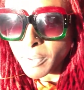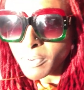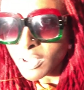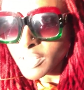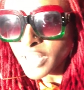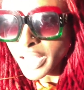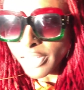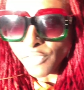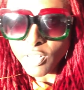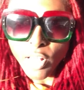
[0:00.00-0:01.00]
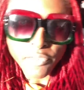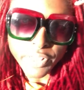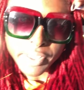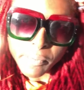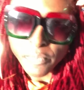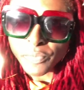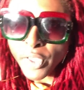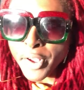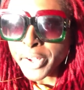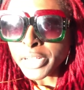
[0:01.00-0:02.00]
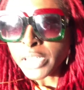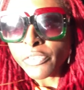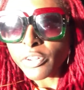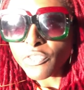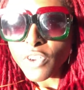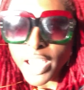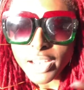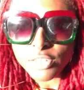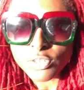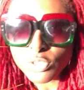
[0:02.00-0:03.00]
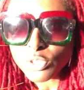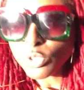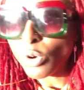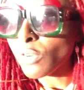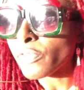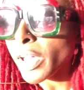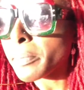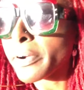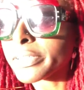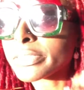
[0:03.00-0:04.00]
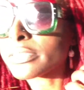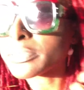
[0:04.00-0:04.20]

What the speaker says: but it is lovely. The red is so vibrant,